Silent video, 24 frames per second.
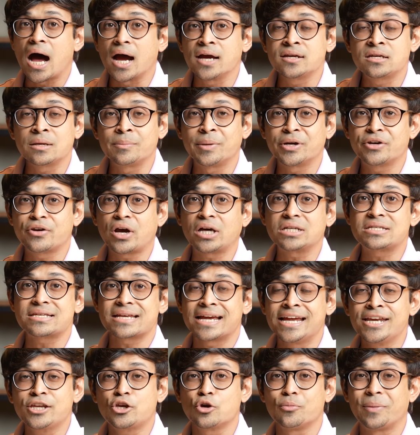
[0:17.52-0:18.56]
IIT Madras
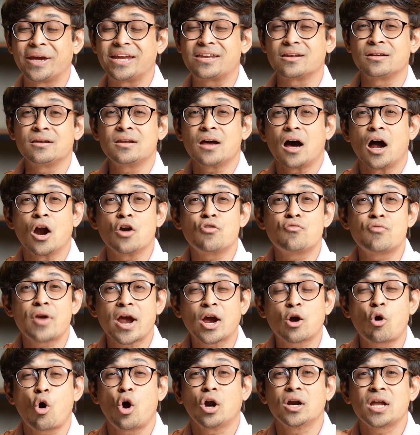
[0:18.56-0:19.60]
incubated a
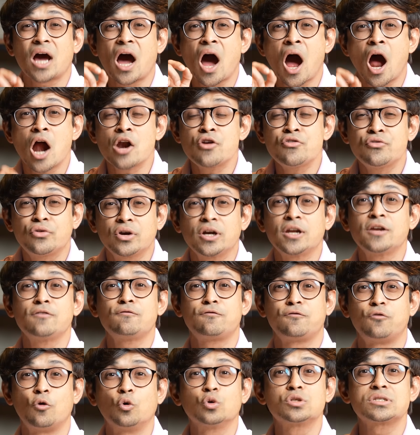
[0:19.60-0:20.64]
record
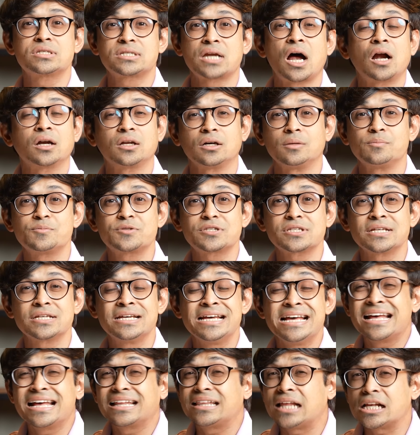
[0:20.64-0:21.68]
104 startups.
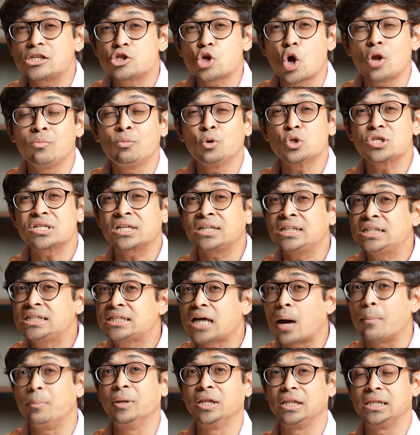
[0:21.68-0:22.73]
That's almost
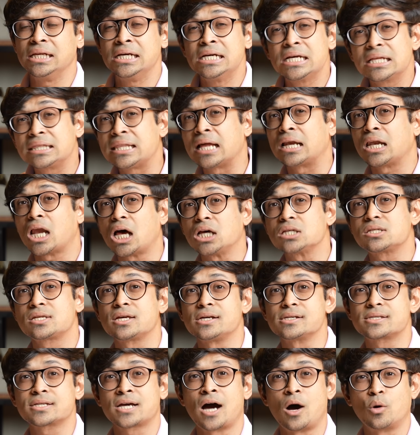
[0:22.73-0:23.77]
double than last
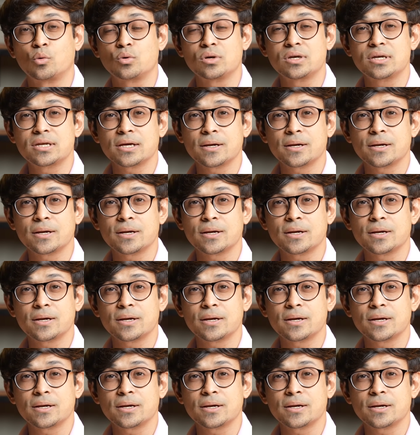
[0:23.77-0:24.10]
year's count.